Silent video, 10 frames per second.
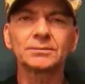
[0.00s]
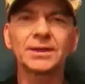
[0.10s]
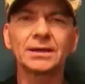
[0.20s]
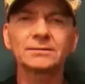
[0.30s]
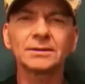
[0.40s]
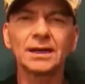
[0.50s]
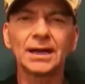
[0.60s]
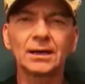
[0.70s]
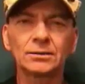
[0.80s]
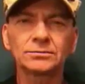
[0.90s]
about
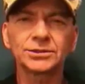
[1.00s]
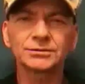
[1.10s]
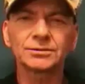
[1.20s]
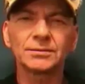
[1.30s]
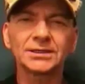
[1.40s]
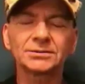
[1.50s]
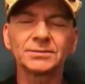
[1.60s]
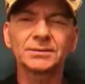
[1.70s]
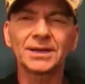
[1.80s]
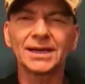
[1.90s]
how she reminded
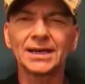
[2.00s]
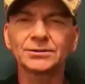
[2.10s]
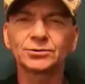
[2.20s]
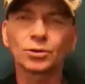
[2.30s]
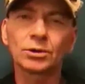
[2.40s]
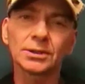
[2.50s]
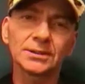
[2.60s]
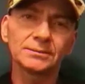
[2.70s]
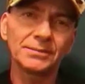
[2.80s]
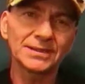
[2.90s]
me of my Aunt Dora
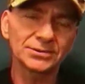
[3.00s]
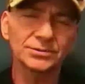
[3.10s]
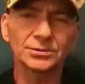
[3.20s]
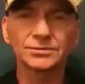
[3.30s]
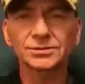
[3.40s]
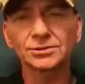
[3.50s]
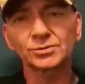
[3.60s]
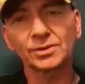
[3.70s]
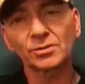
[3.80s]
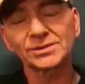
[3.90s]
in Bensonhurst,
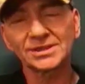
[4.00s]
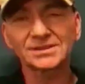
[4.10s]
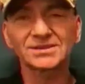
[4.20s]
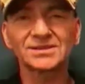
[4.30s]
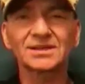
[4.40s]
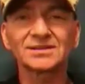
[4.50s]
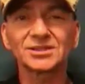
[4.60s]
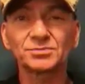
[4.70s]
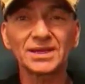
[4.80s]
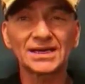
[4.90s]
because we always had to sit on
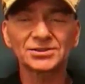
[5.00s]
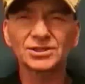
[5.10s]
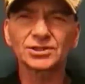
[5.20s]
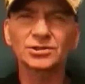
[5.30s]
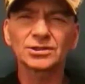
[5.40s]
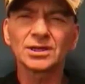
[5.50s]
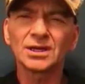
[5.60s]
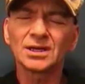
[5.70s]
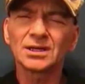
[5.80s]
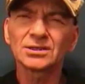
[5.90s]
these plastic
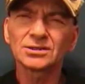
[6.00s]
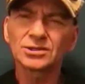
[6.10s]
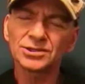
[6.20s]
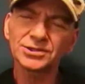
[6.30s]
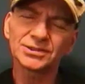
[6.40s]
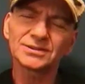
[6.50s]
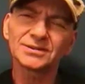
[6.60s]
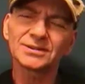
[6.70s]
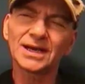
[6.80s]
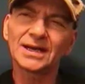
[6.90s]

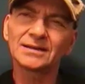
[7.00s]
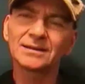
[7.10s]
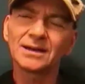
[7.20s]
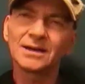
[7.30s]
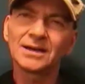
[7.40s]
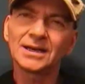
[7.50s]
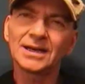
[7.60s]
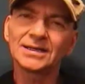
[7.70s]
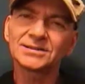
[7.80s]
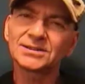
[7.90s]
cushions. And
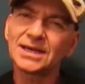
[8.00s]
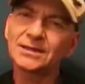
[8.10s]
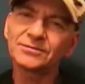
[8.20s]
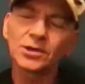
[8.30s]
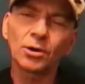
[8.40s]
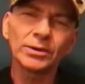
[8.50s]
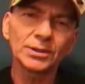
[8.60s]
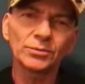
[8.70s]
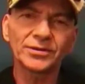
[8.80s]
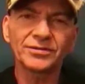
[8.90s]
instead of
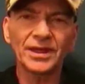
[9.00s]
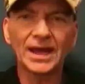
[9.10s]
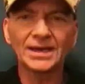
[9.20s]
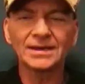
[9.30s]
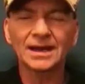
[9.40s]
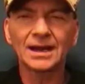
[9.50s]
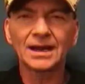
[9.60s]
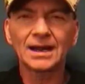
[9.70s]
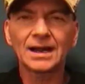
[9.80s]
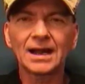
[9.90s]
going with that,
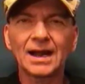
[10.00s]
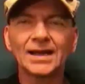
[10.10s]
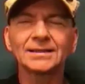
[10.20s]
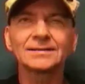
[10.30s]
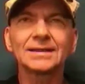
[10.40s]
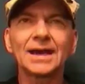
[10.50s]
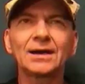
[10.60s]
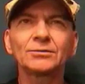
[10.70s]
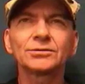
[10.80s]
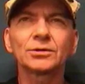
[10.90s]
I
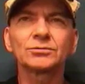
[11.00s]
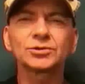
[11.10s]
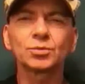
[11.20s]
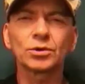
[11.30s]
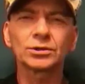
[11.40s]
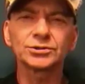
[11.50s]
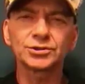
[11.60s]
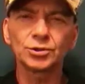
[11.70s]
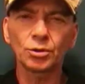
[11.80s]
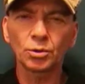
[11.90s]
allowed those
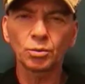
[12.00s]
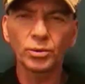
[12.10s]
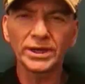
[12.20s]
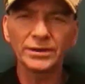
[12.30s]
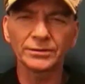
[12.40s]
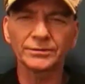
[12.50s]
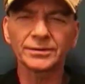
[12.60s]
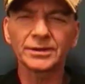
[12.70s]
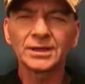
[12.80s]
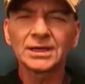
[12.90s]
words, "you're
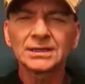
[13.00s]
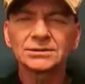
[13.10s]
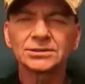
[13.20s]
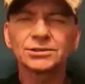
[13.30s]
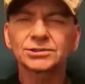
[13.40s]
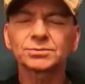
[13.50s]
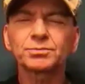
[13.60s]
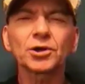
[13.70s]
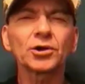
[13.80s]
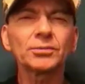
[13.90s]
weird," to
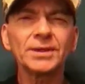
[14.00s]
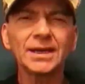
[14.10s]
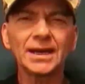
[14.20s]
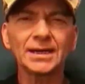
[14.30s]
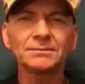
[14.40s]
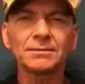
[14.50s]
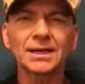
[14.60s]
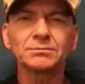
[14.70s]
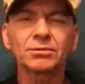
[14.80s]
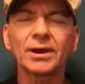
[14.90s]
just permeate
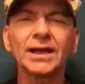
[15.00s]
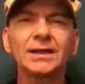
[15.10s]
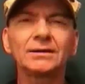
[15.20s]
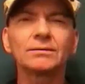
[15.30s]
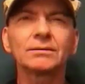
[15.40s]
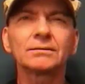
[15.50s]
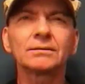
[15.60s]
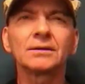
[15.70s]
my brain.